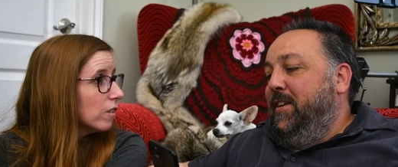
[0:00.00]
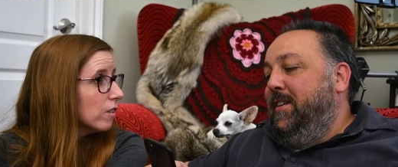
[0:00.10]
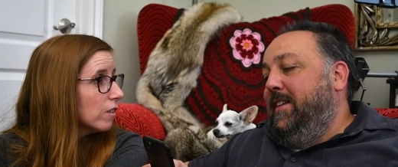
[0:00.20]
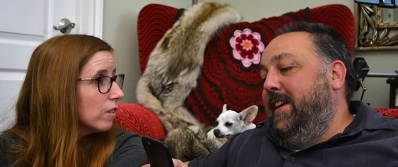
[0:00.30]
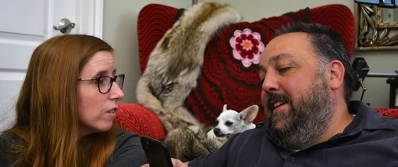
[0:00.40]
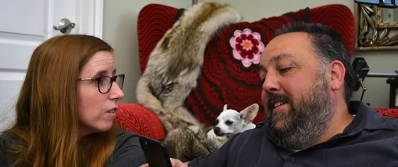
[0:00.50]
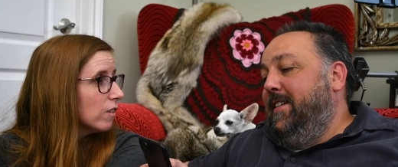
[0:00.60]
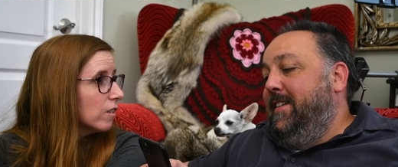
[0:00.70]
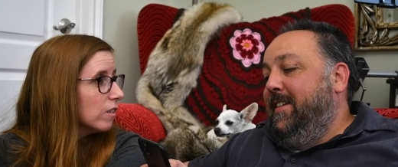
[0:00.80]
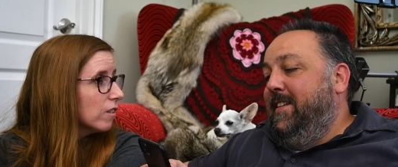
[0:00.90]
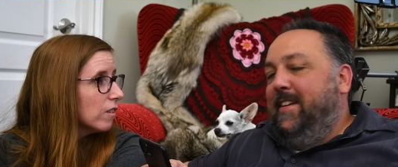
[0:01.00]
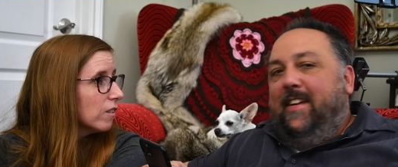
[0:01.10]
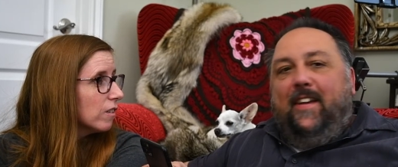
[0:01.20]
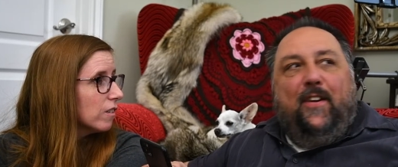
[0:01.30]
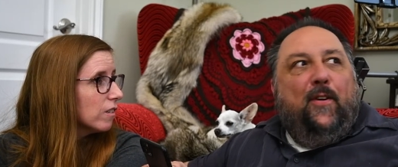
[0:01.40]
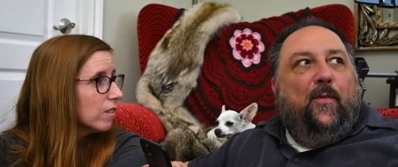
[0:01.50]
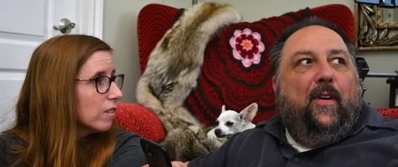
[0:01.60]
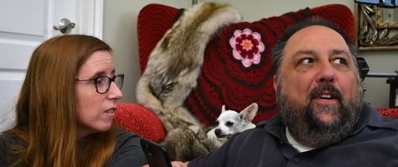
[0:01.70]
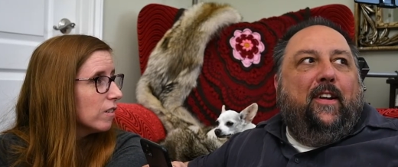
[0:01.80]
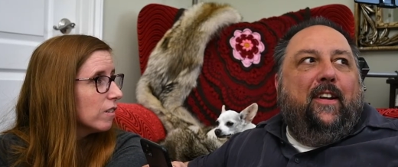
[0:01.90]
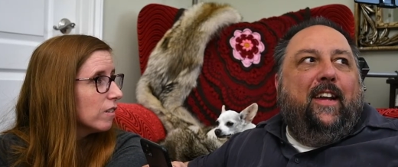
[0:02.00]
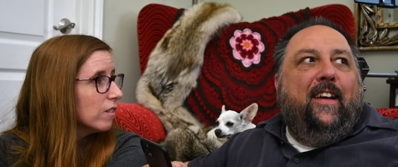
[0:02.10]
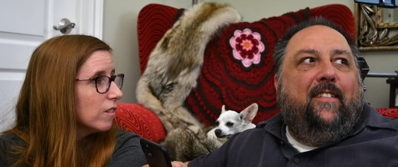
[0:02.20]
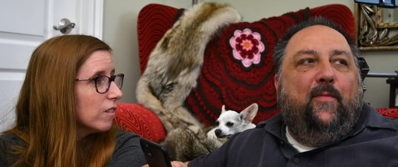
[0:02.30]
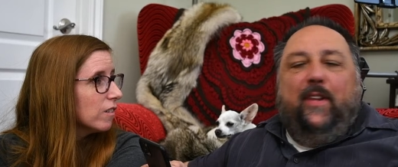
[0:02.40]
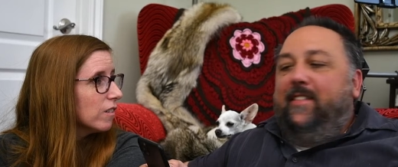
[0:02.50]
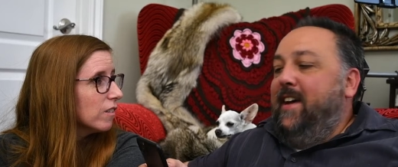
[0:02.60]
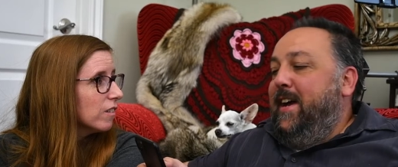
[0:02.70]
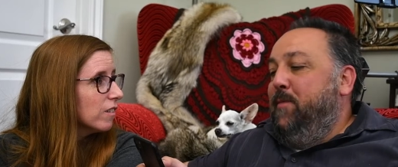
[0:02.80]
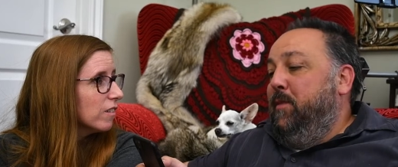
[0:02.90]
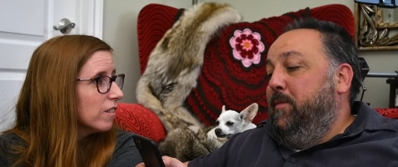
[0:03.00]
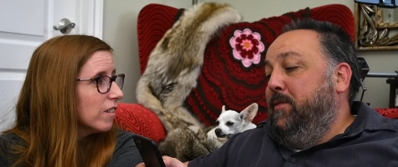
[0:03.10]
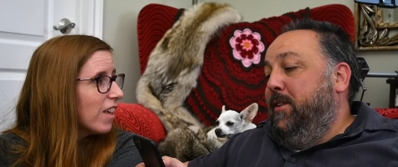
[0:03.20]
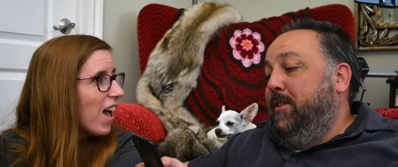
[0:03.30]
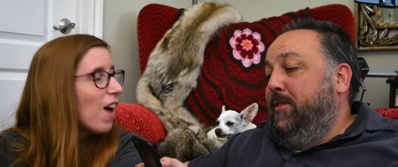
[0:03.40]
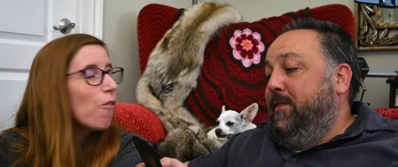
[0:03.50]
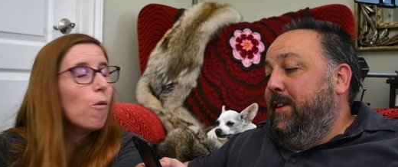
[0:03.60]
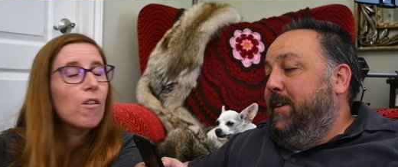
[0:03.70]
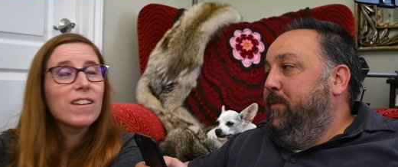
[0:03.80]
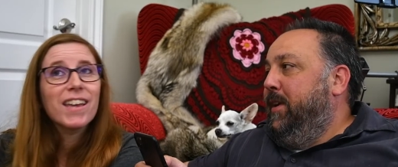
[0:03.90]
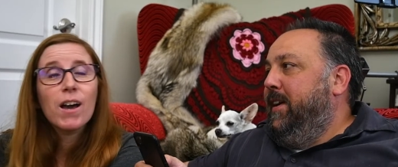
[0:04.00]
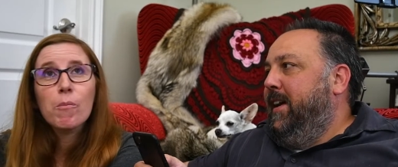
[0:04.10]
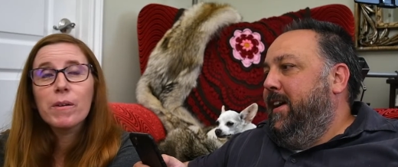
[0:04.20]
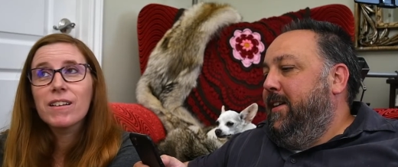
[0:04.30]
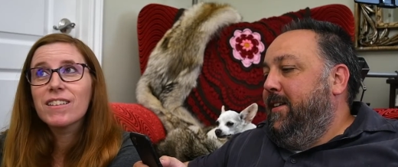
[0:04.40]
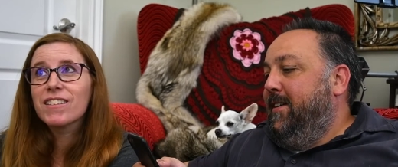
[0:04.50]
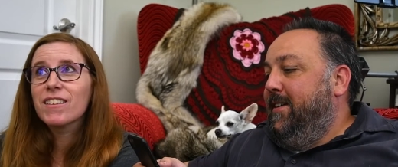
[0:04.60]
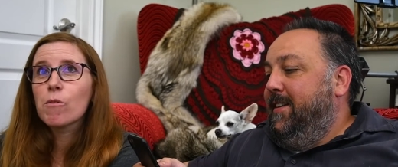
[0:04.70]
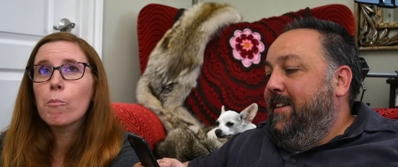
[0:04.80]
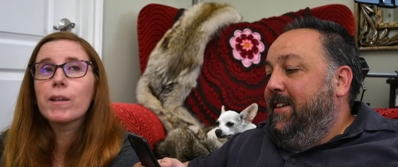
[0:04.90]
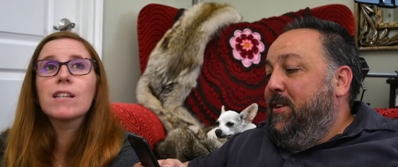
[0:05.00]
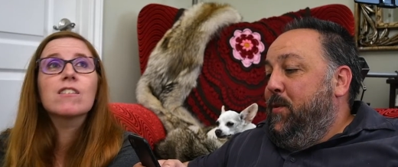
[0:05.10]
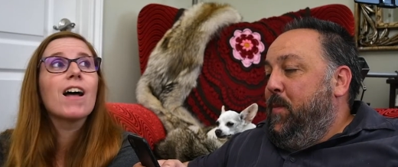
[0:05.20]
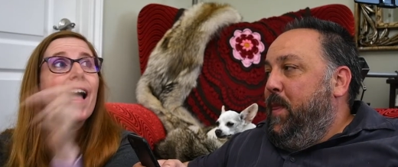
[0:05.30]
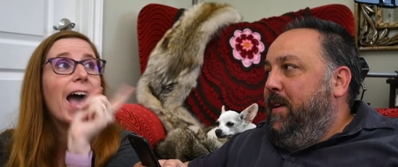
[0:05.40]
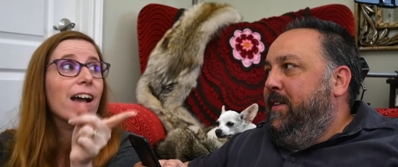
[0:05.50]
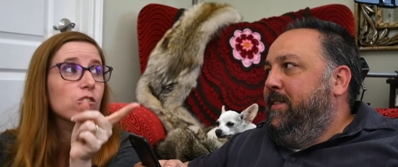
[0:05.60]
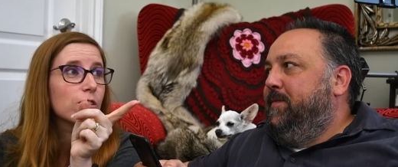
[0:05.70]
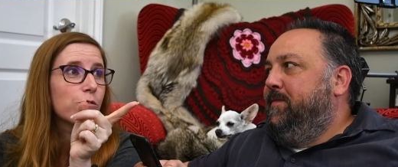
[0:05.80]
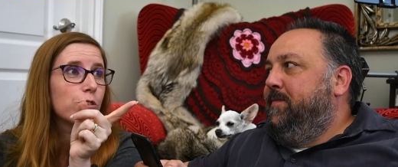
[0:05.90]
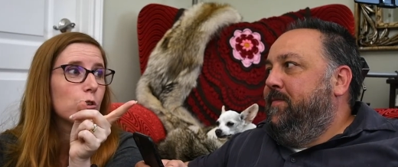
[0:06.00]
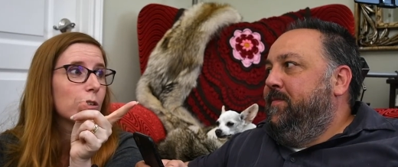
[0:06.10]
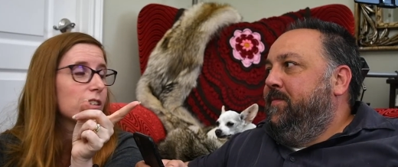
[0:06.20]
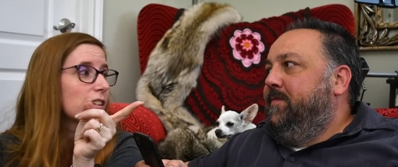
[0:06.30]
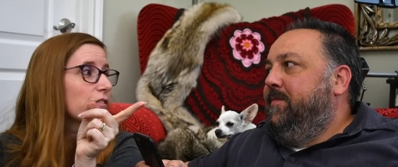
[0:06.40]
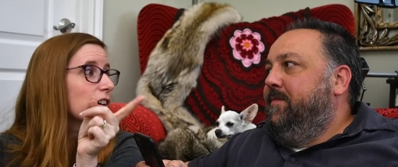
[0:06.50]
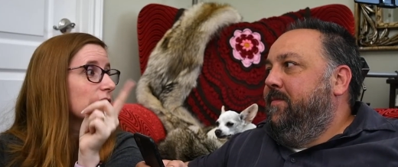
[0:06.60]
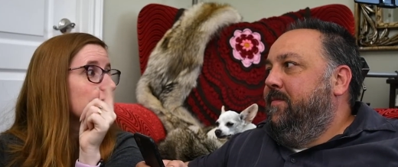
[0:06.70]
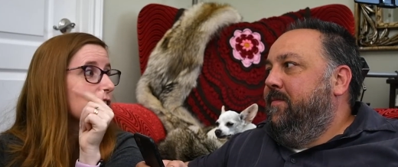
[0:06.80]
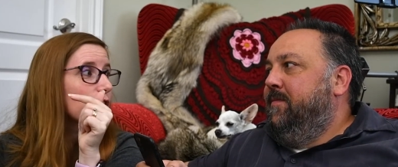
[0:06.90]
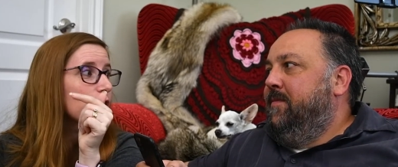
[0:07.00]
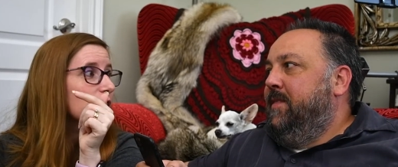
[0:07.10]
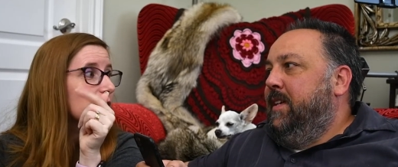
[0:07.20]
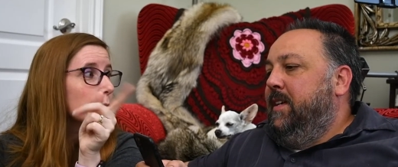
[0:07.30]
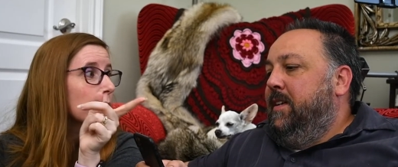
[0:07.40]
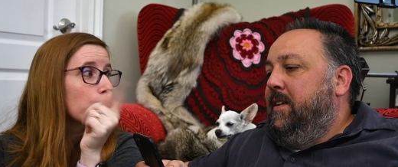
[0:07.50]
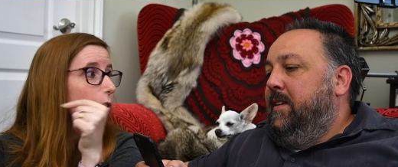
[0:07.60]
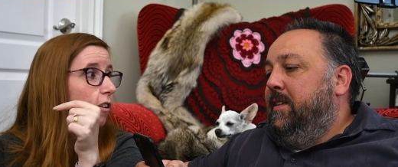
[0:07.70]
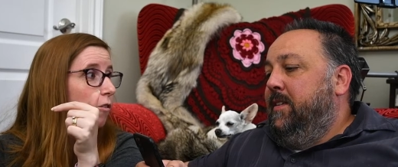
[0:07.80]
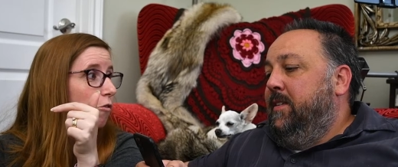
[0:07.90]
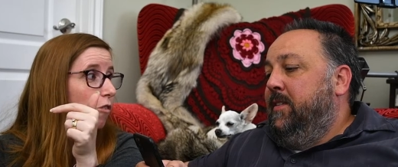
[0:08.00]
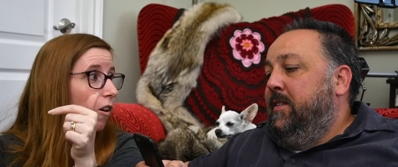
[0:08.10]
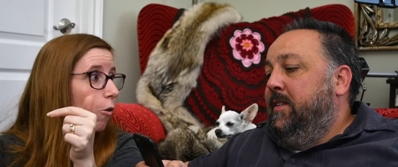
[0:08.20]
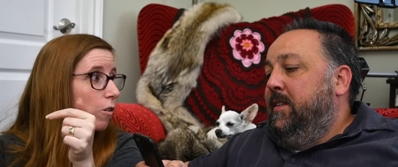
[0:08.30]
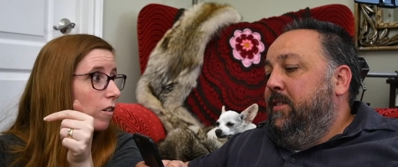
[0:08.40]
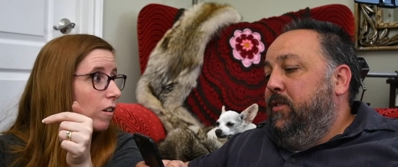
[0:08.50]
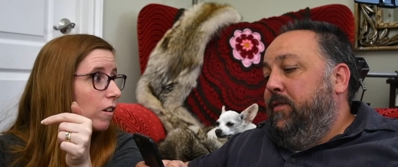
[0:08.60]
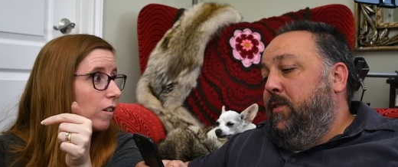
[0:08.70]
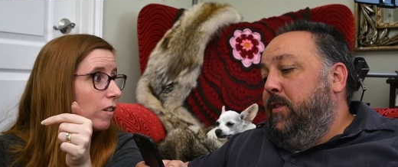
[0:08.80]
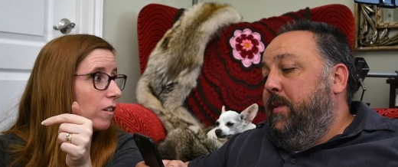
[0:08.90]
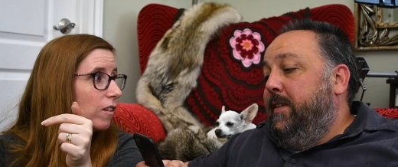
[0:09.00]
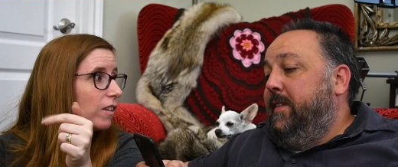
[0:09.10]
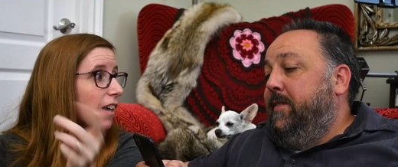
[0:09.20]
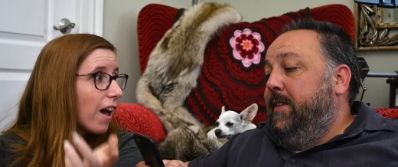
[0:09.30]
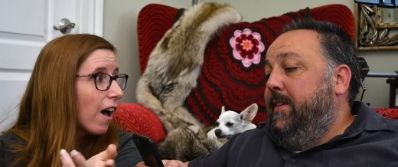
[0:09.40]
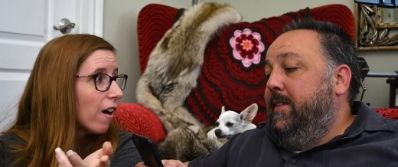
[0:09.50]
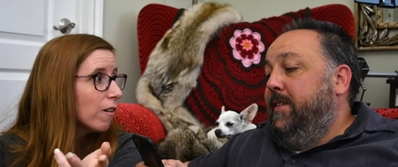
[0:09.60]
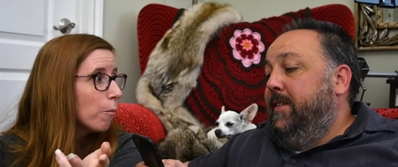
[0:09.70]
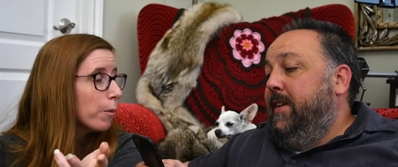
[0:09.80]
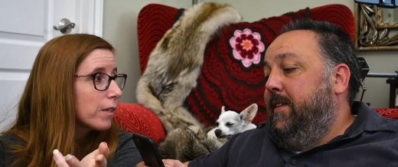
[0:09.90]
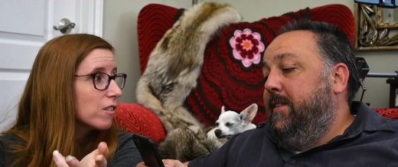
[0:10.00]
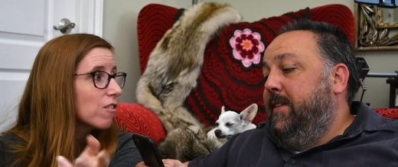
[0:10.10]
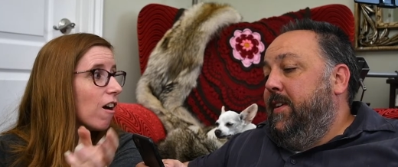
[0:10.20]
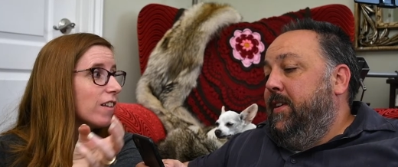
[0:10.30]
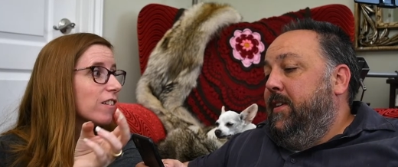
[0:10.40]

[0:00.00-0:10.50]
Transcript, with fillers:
Speaker 1: Okay. my guess. Yeah. Well, good guess. I mean, it's got emblems all over. Well, it, yeah, but,
Speaker 2: yeah. but it's not actually a 427 because it's a three something bullet and stroke.
Speaker 1: To a 427. Yeah,
Speaker 2: but yeah. it's not